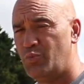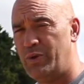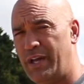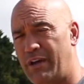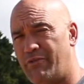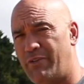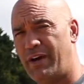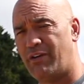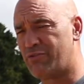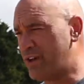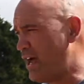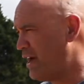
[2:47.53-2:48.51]
we have
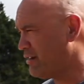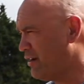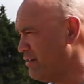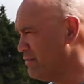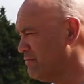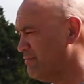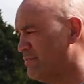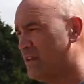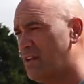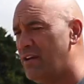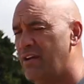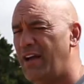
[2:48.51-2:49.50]
our rākau,
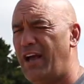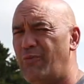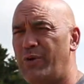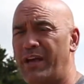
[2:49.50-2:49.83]
and